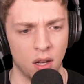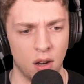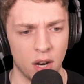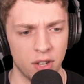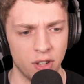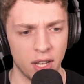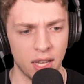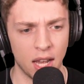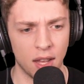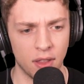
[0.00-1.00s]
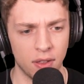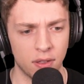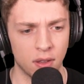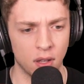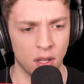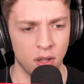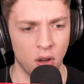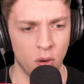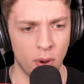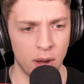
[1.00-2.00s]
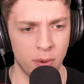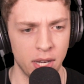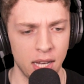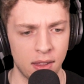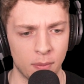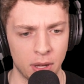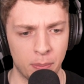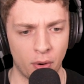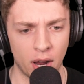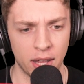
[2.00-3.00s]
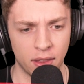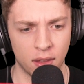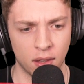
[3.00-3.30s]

All right, Jelly, yeah, there's no way, we need something bright.